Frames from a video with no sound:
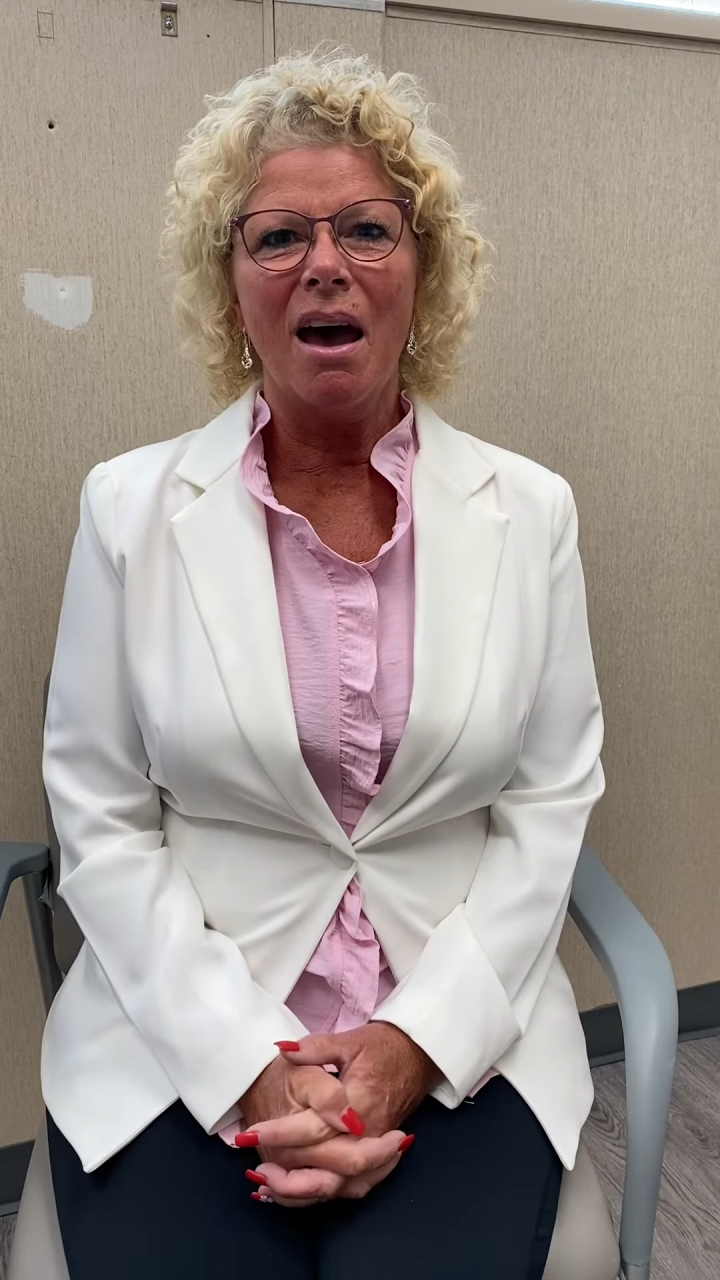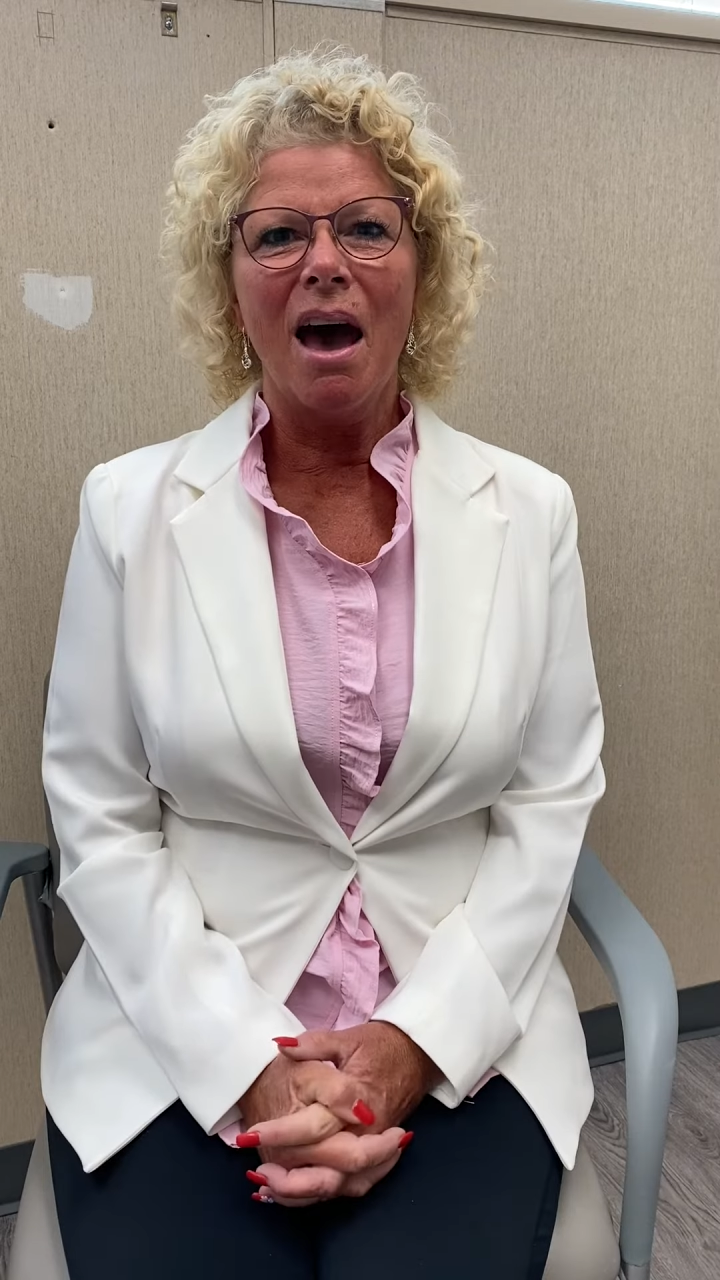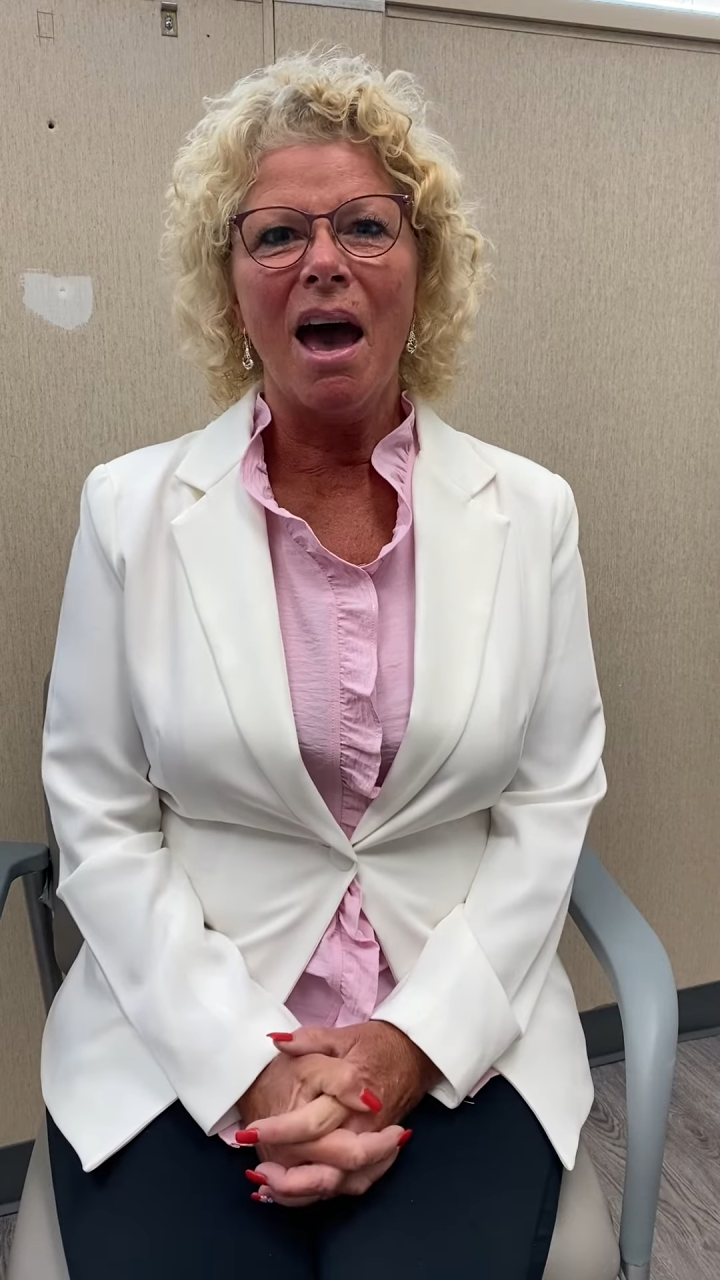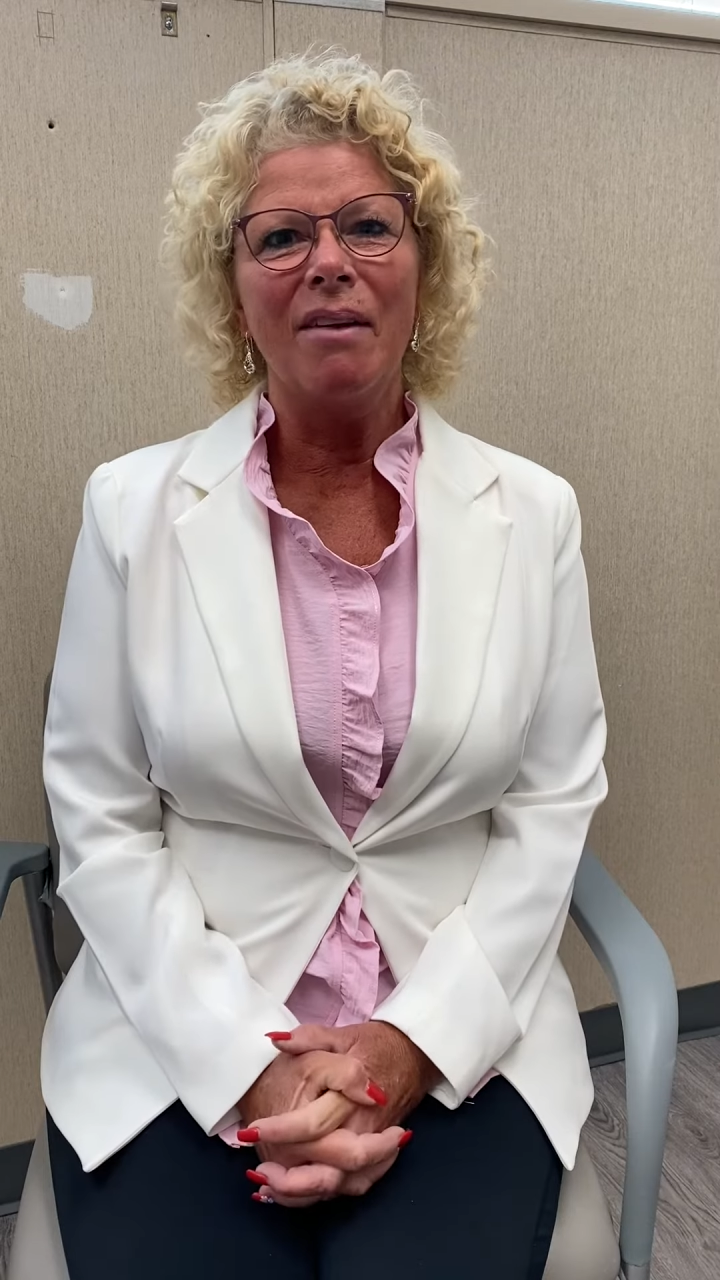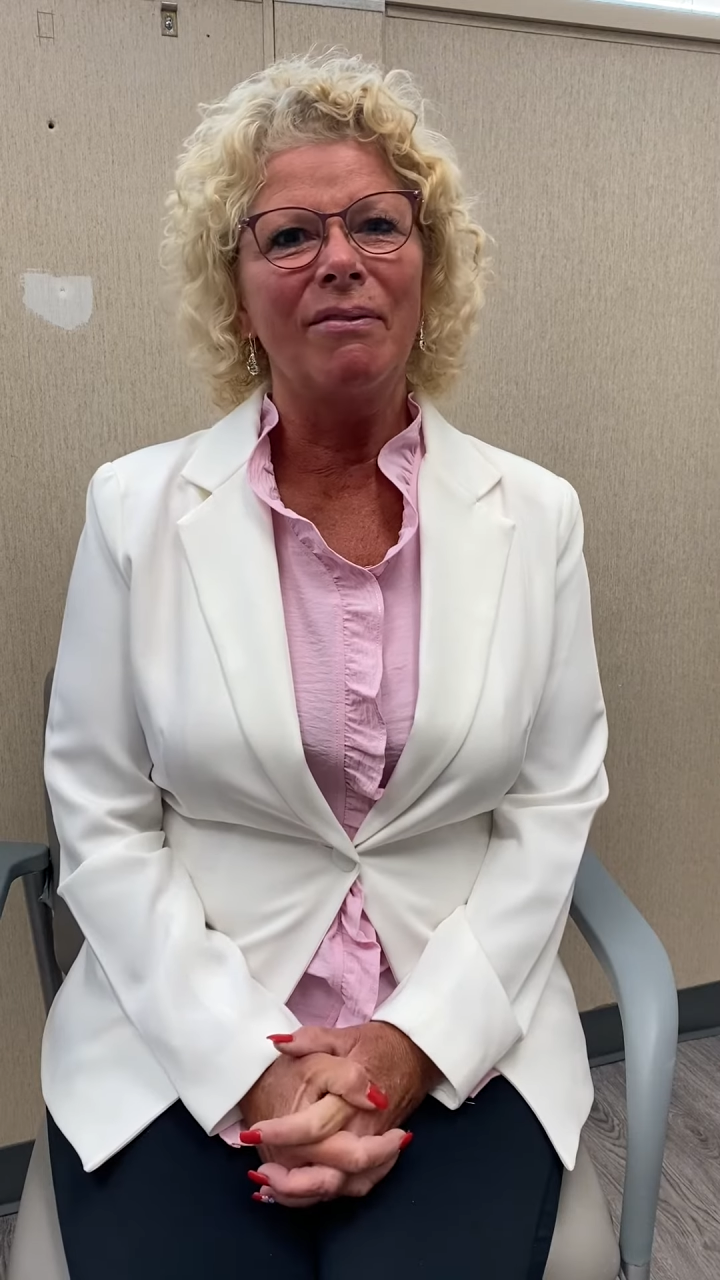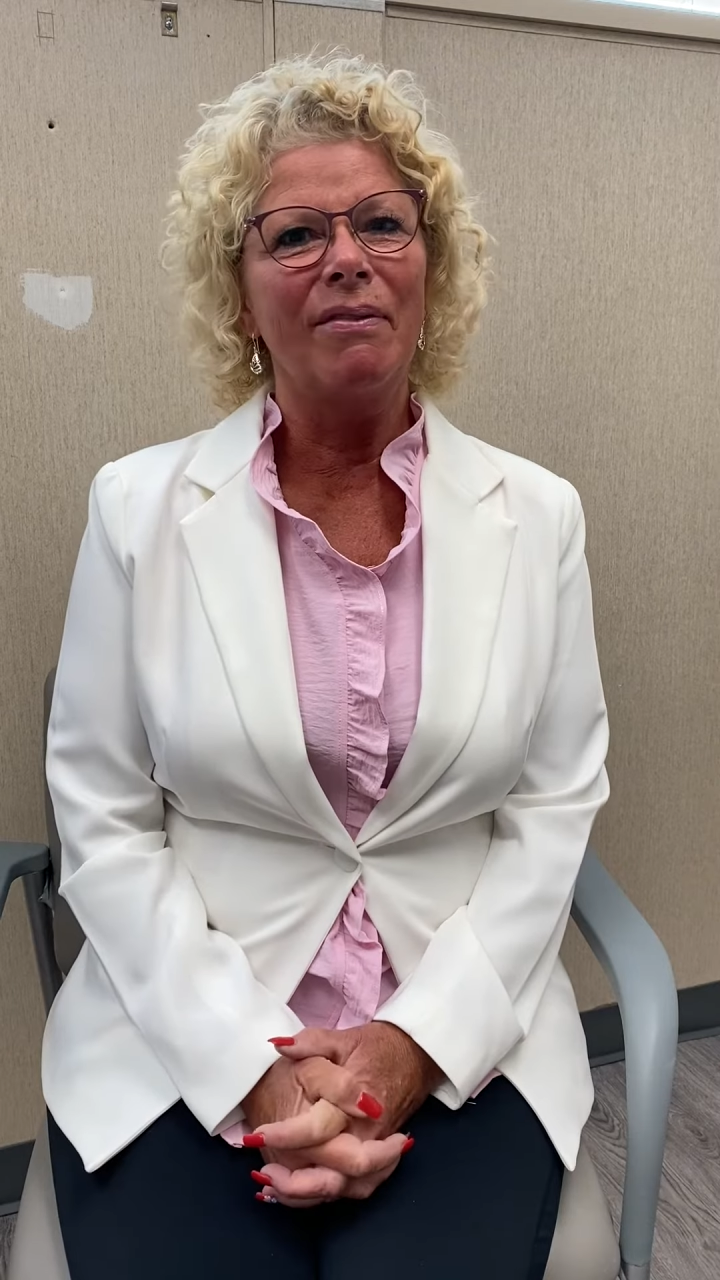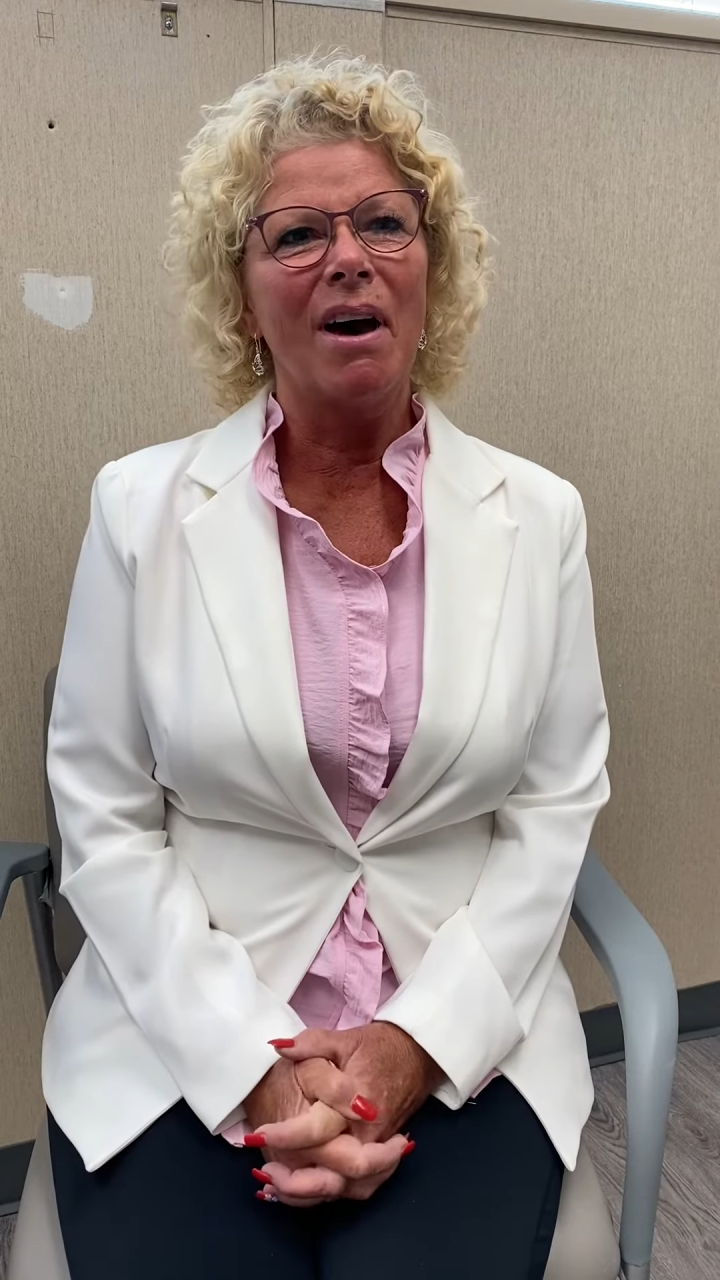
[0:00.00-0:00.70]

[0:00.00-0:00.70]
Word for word: I've